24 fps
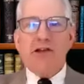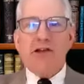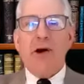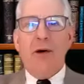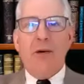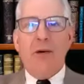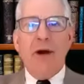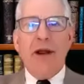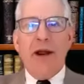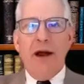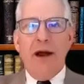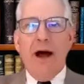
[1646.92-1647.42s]

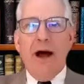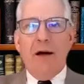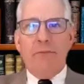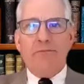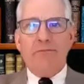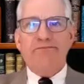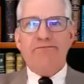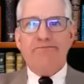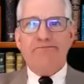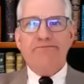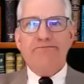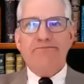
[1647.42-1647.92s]
showing
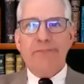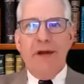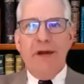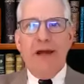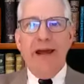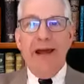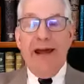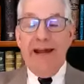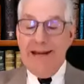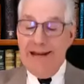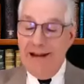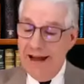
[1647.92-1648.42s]
up.
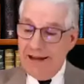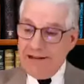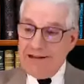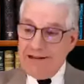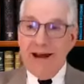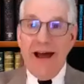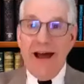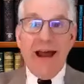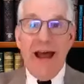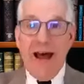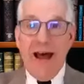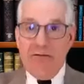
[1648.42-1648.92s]
And
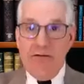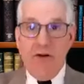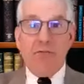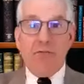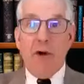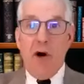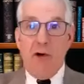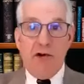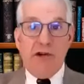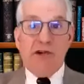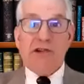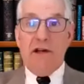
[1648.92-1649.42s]
yes, I
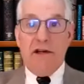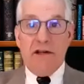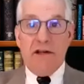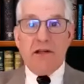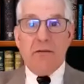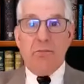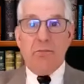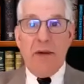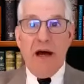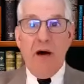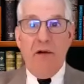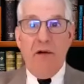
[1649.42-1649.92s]
have
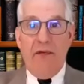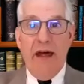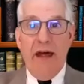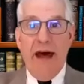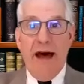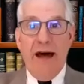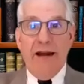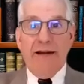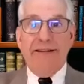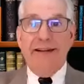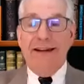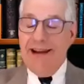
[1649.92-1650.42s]
emotions about
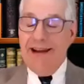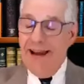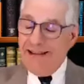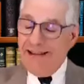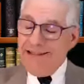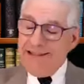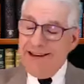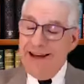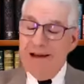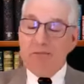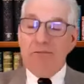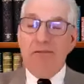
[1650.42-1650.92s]
that. And
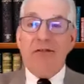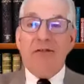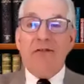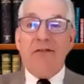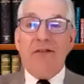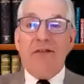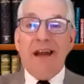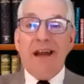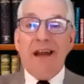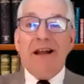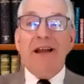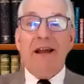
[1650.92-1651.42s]
yes, I'm
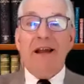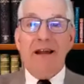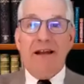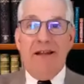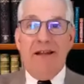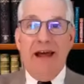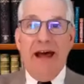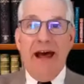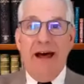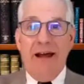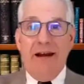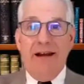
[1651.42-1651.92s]

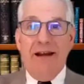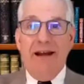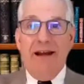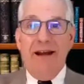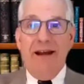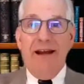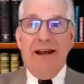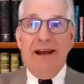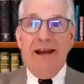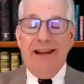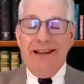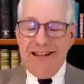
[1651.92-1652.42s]
feeling that.
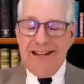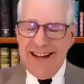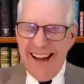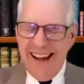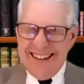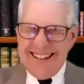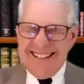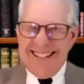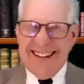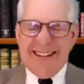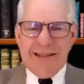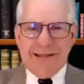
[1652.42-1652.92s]
And
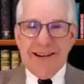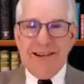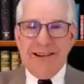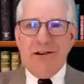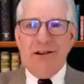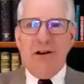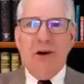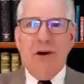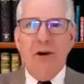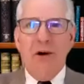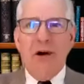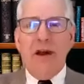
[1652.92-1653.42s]
yes,
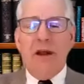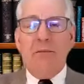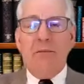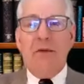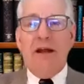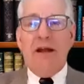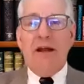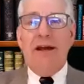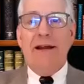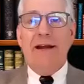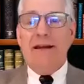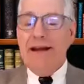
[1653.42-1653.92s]
it's
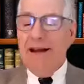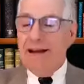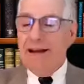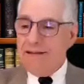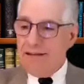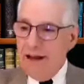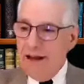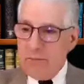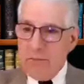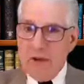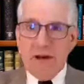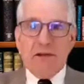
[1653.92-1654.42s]
annoying me. And
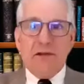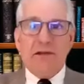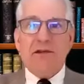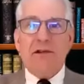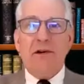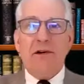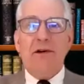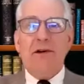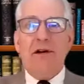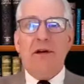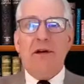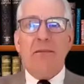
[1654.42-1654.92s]
yes, I'm
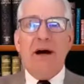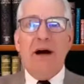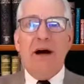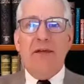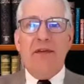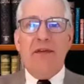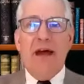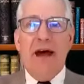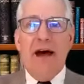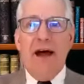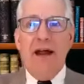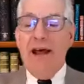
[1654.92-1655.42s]
concerned
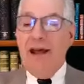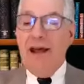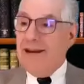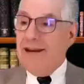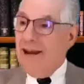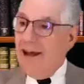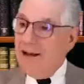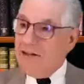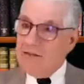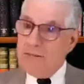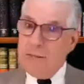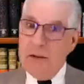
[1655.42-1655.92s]
about that.
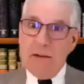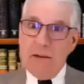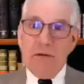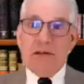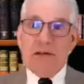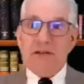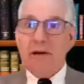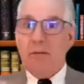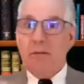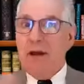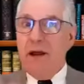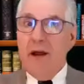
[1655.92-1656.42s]
Yes,
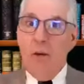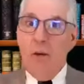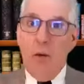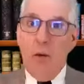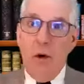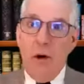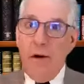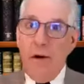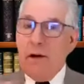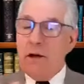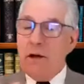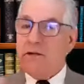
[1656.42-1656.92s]
maybe some of
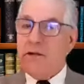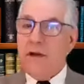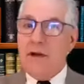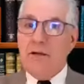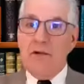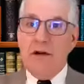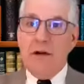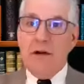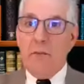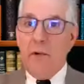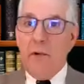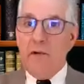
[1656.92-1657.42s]
that
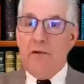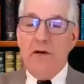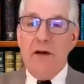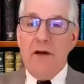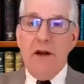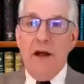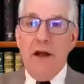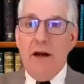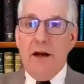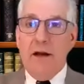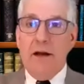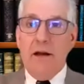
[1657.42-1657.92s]
worry's even
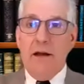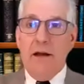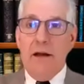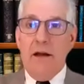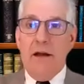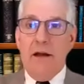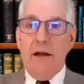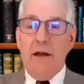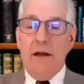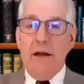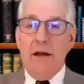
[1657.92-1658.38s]
moving in.